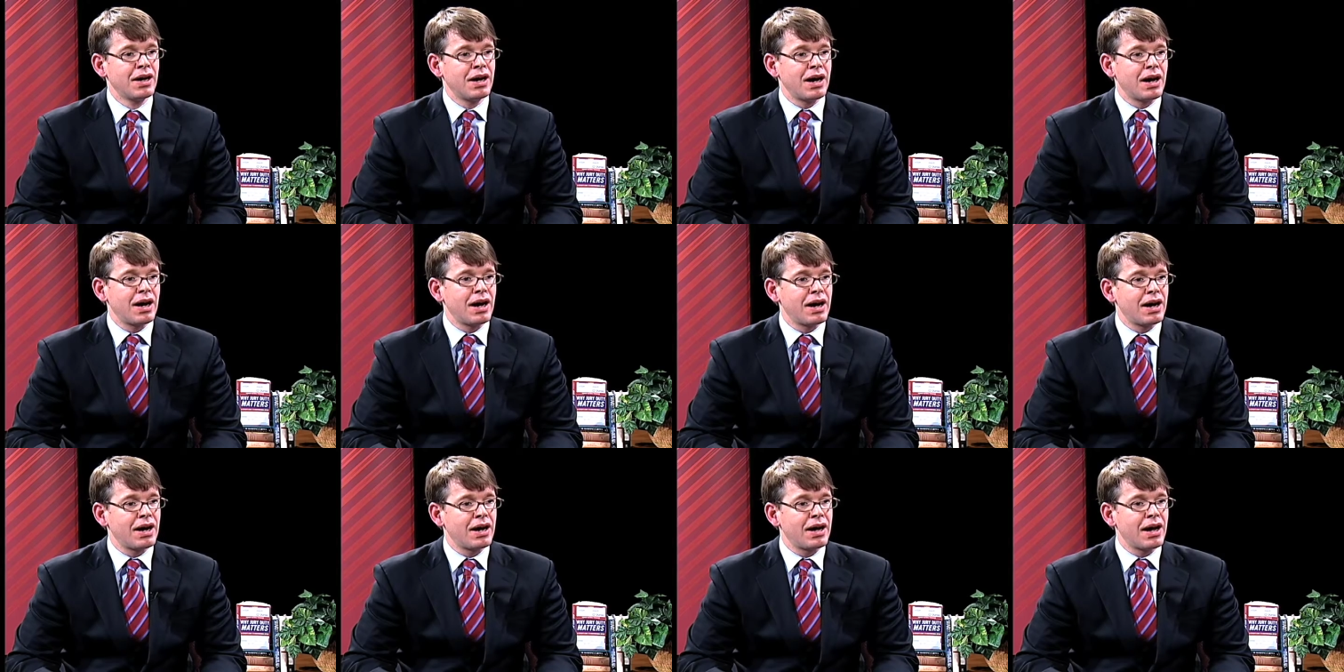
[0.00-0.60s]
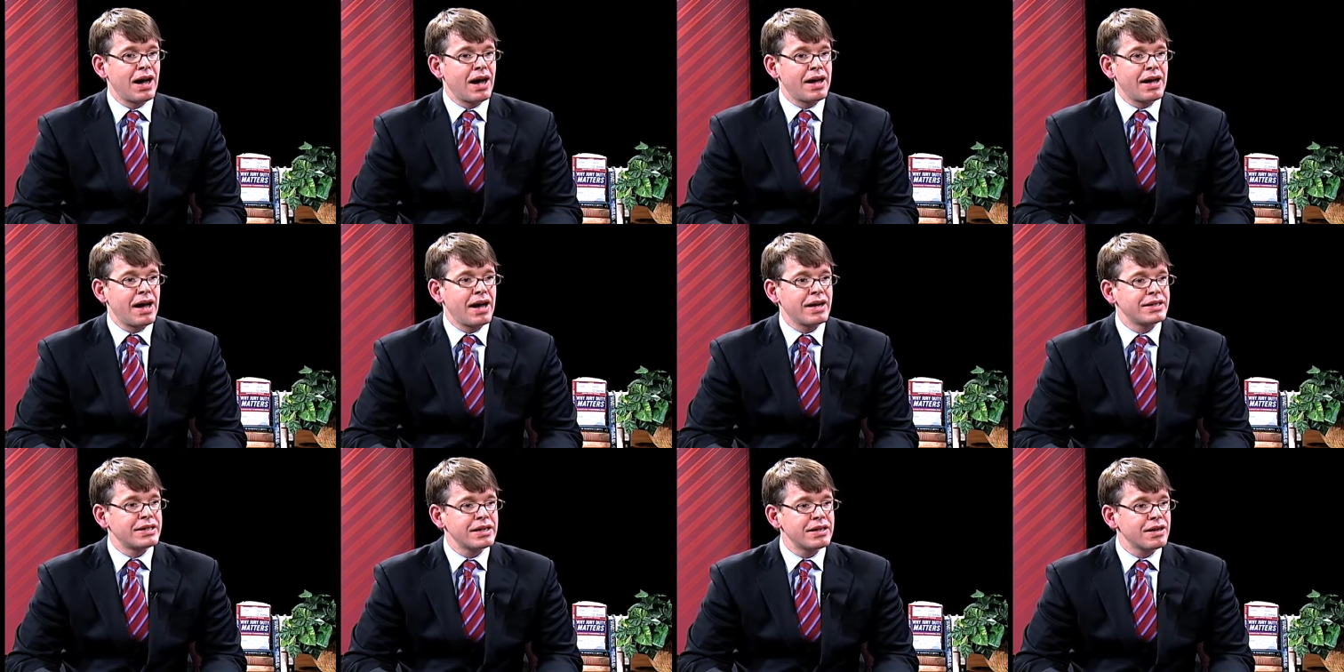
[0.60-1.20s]

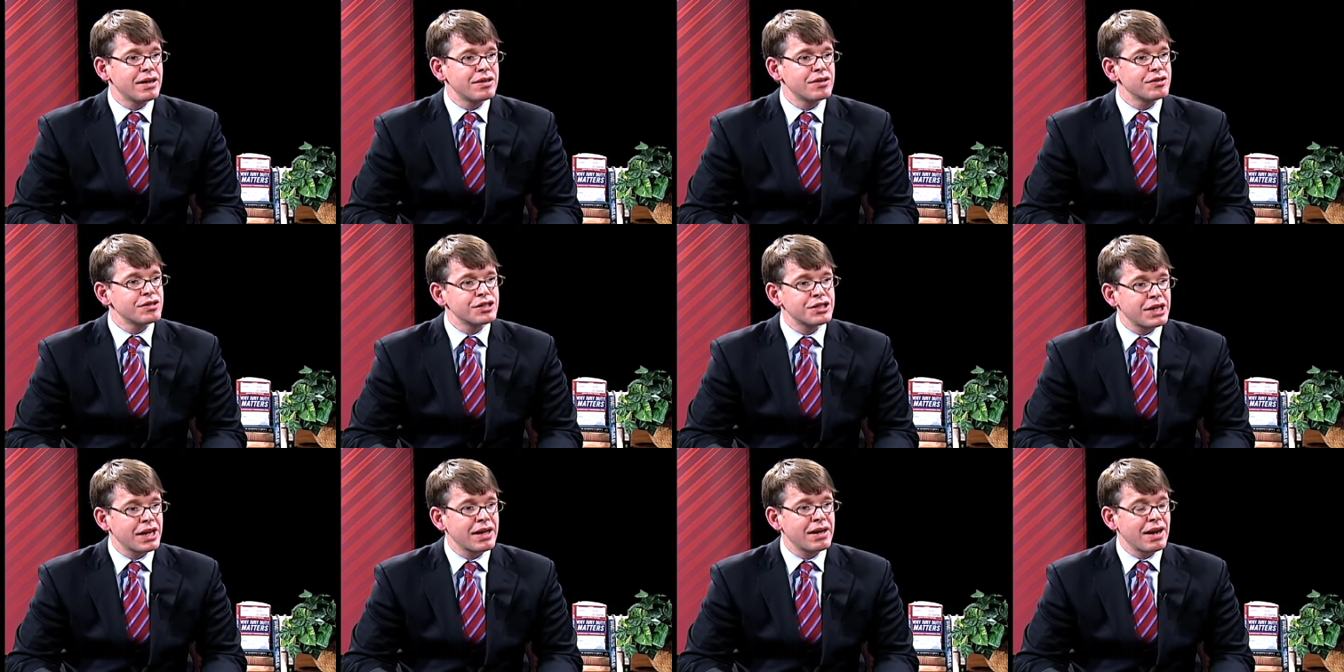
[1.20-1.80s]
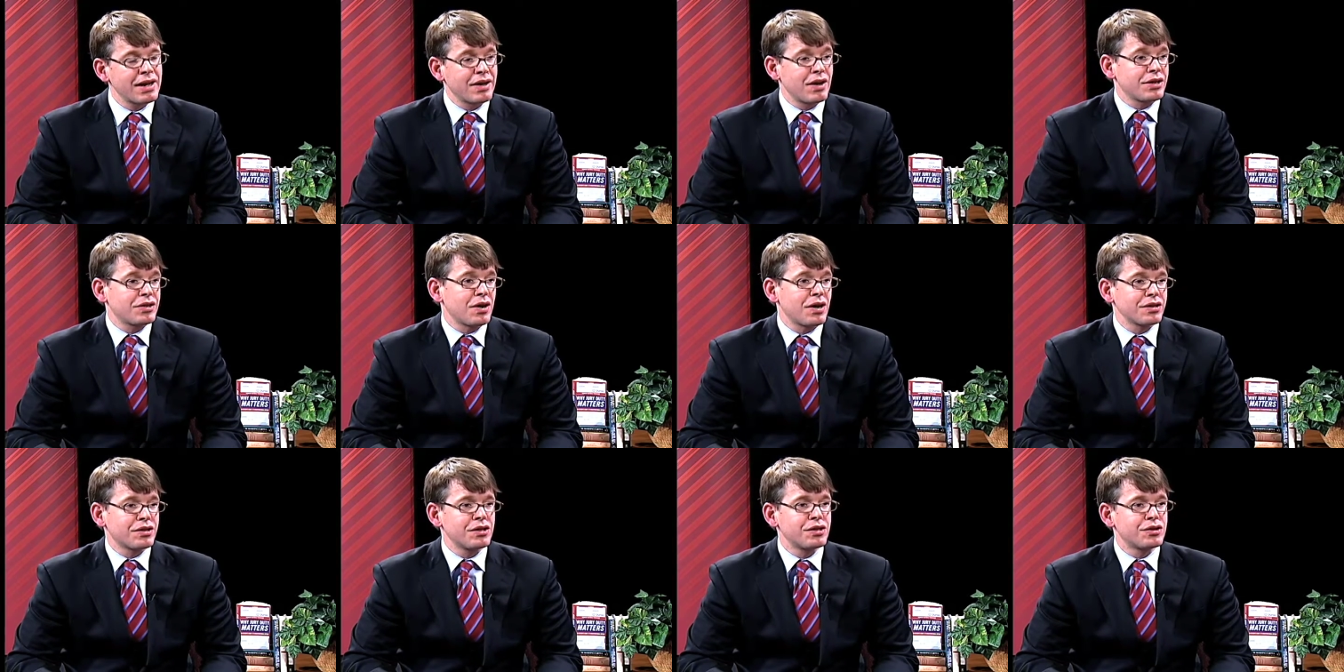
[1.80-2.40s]
I didn't understand. You know, I
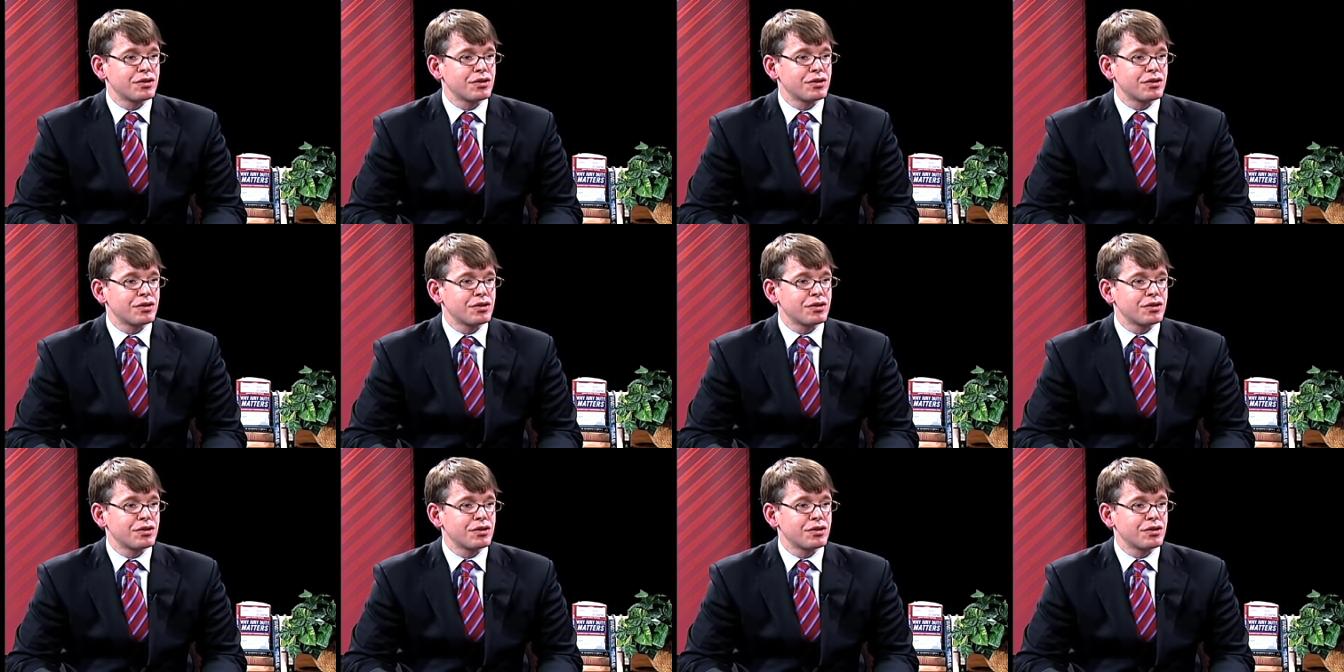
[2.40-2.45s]
talked